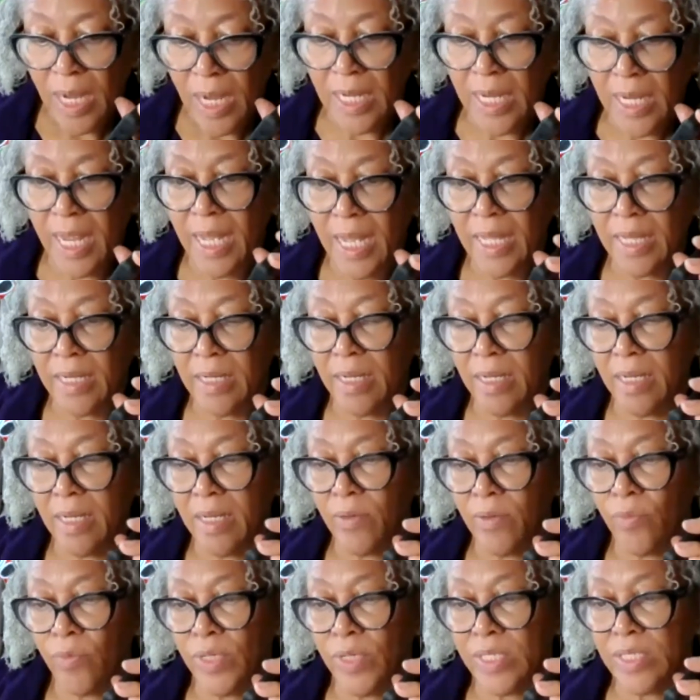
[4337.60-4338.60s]
I had
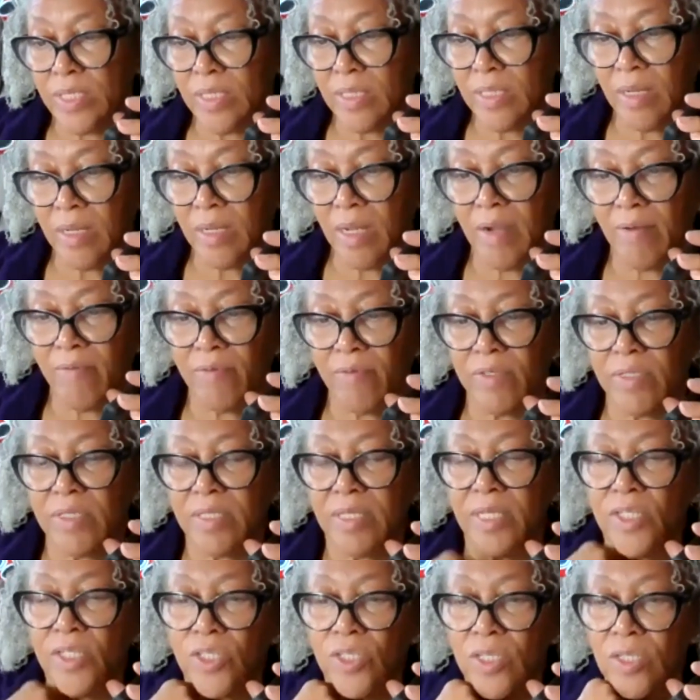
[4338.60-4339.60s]
a recent
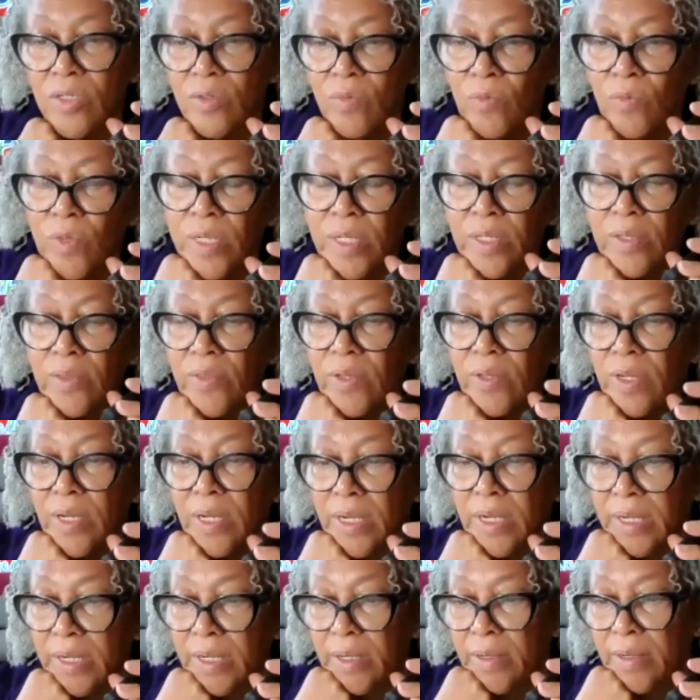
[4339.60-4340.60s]
conversation with
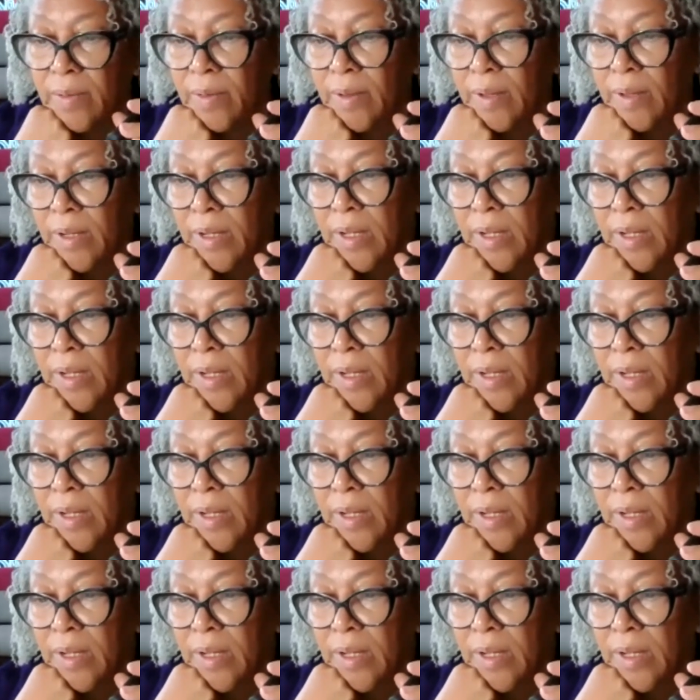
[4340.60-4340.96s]
an